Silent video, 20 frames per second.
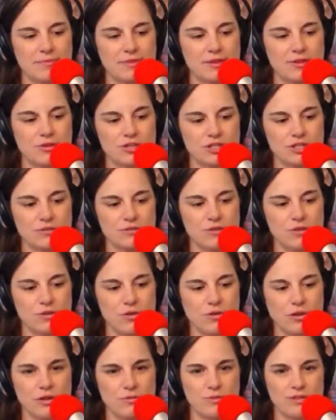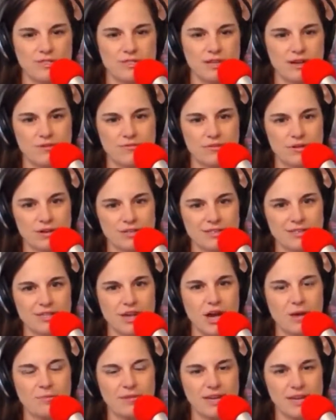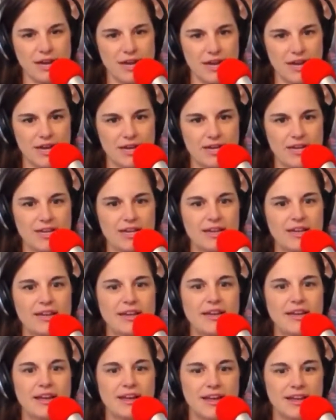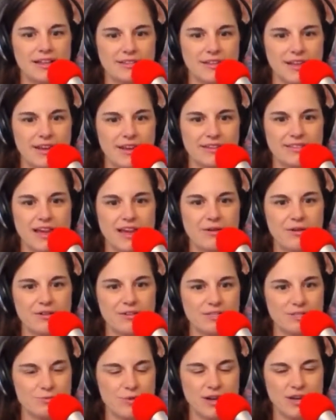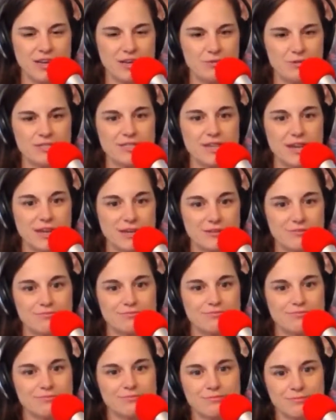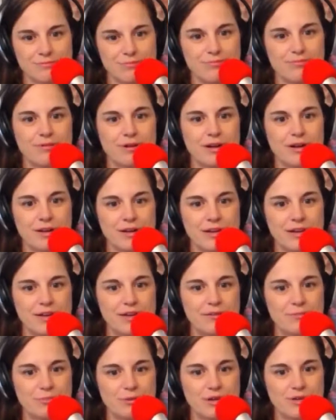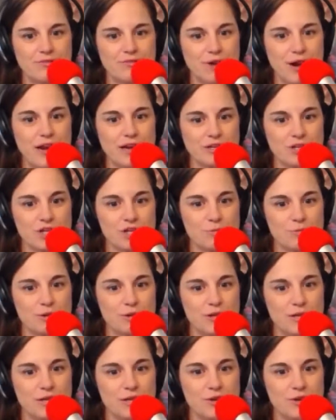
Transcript: Christopher Nolan was there for Insomnia. And like, that was when he was like pretty fresh, pretty new.